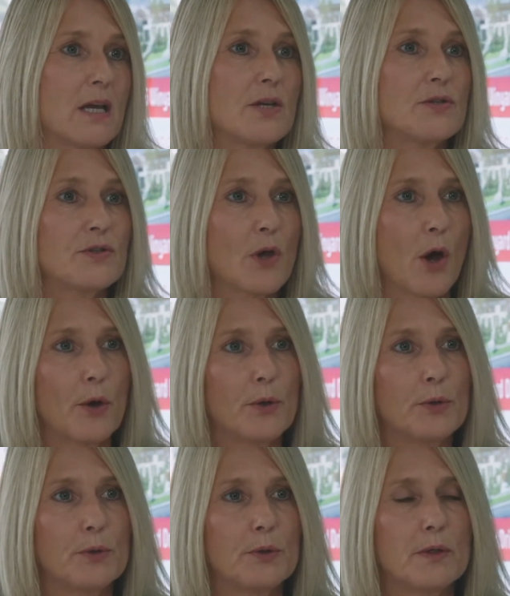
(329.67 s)

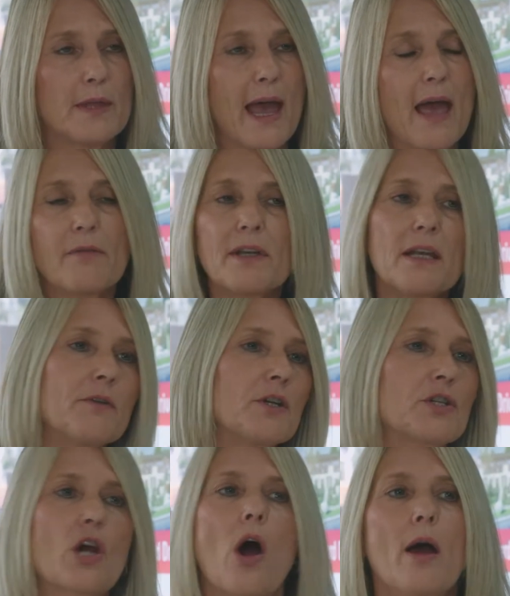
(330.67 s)
So they haven't given a
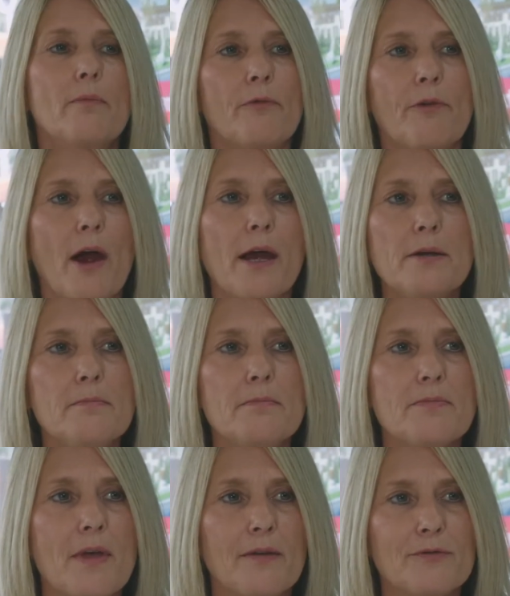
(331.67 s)
time
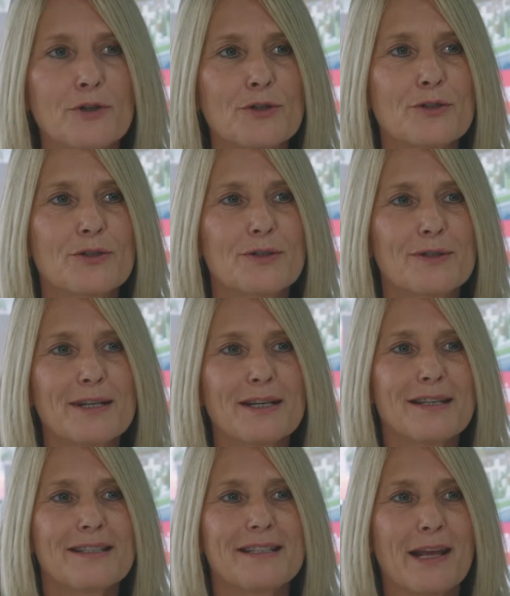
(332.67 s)
frame. They've just
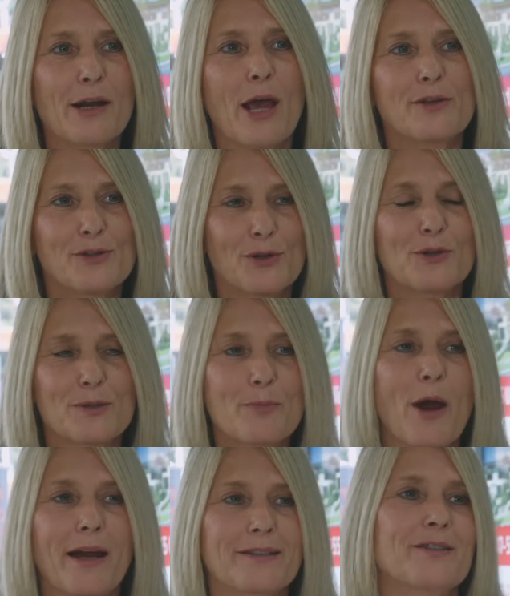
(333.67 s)
said as soon as
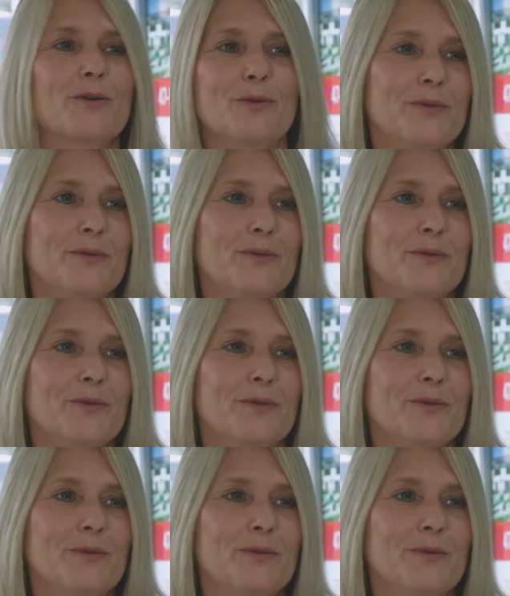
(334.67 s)
practical.